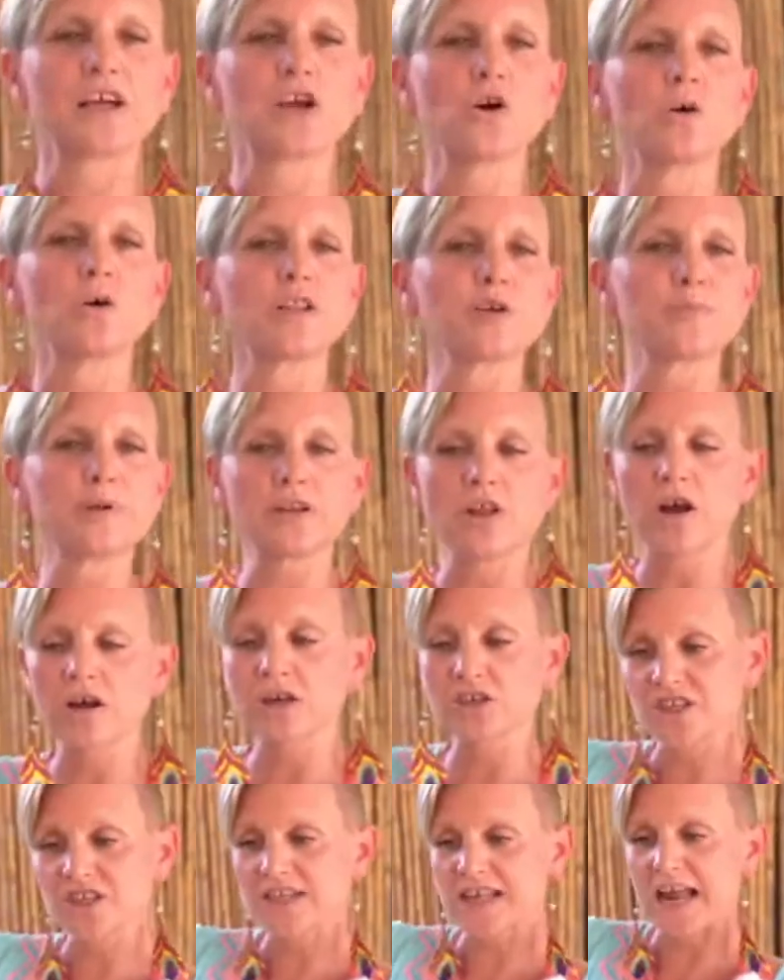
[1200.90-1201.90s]
a little bit longer
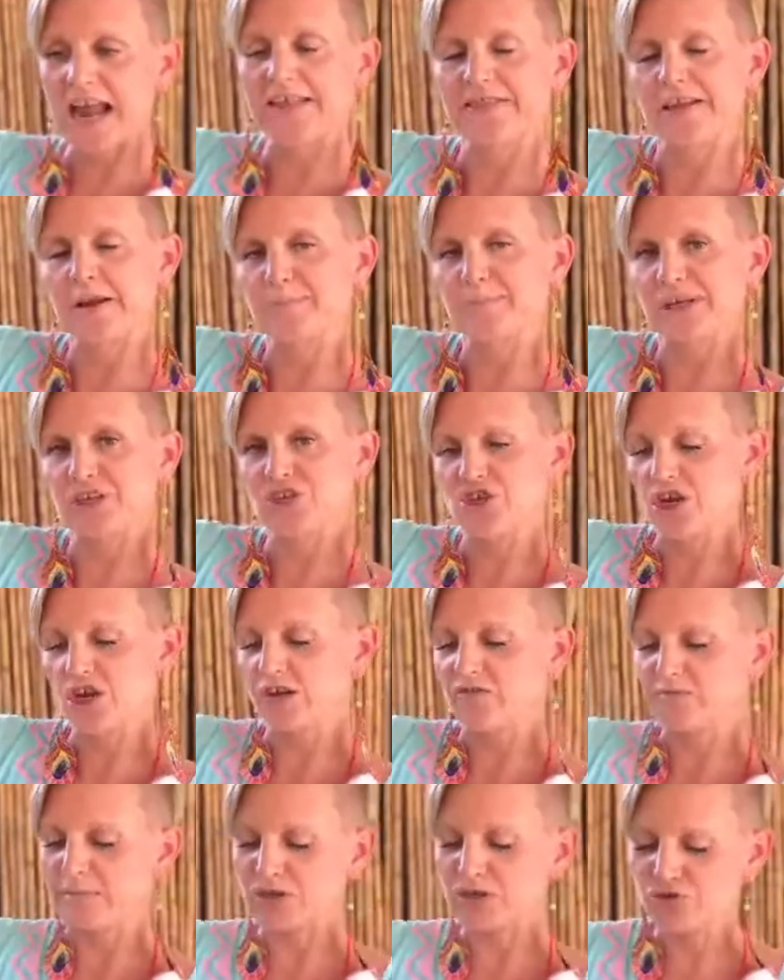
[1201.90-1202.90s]
just because I had that big chunk
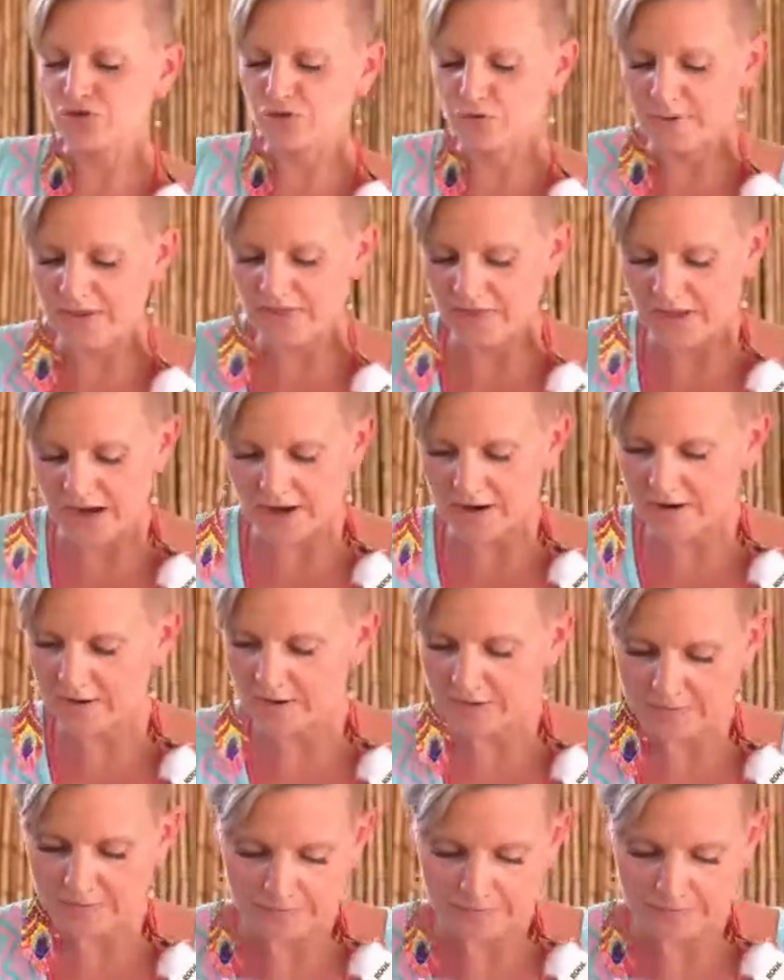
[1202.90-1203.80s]
of mushroom in there.